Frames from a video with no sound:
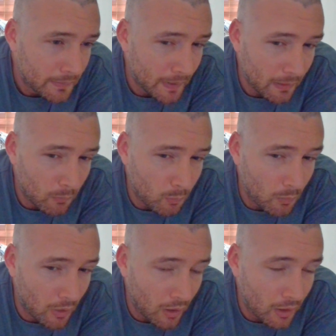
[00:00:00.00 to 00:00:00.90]
that
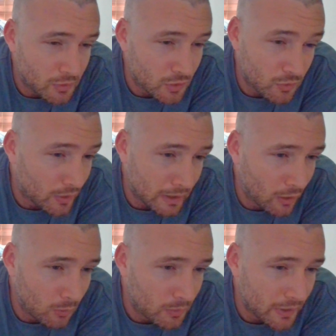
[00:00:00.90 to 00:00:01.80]
just trying to get
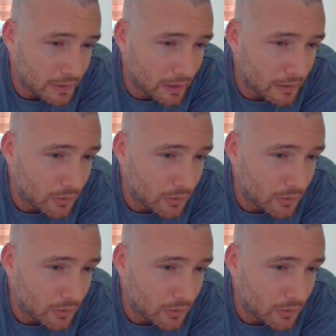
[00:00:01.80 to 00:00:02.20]
on with their day,